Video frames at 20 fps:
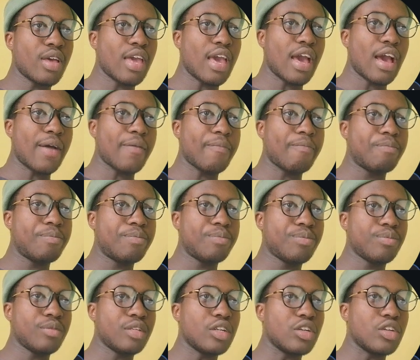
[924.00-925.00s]
Yeah,
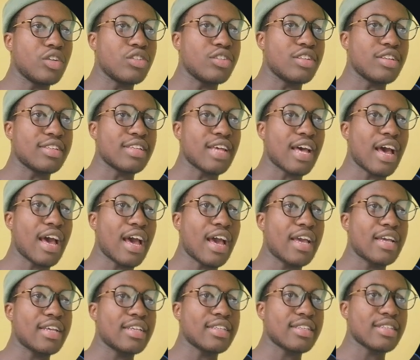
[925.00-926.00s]
use the
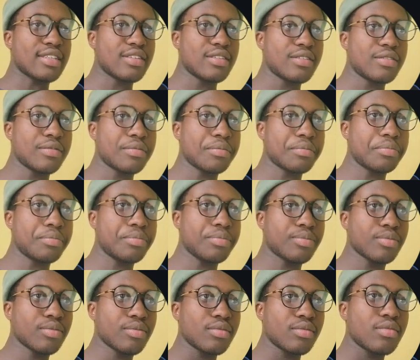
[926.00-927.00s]
size,
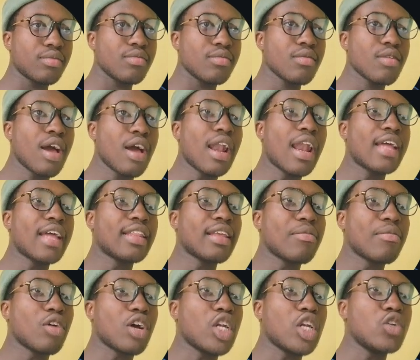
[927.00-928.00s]
align
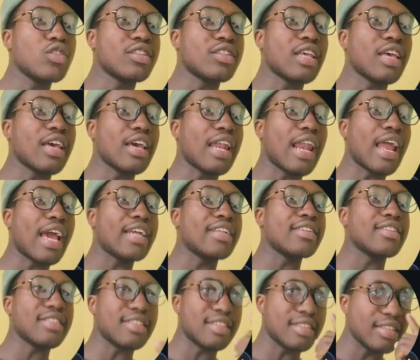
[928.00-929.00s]
them. You can use the
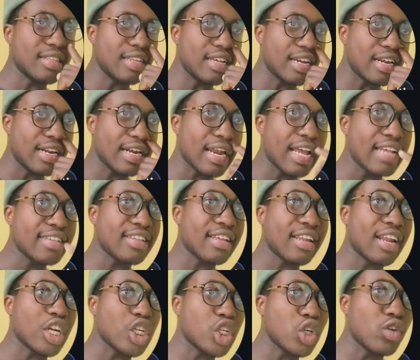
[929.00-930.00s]
lines, the grid lines that
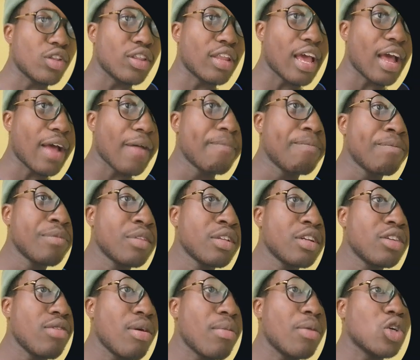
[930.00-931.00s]
are shown there,
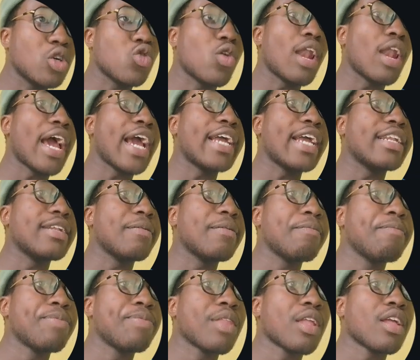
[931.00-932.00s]
to be able to align
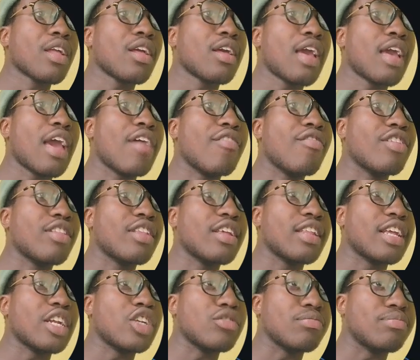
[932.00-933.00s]
everything
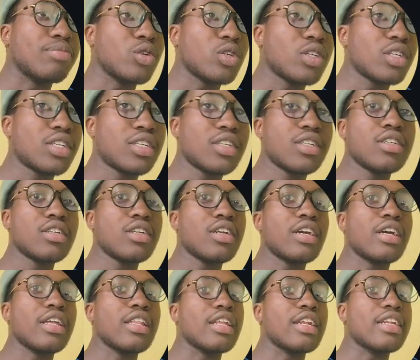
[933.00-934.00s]
that you put
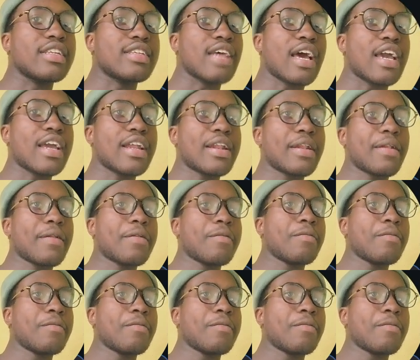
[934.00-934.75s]
in the design,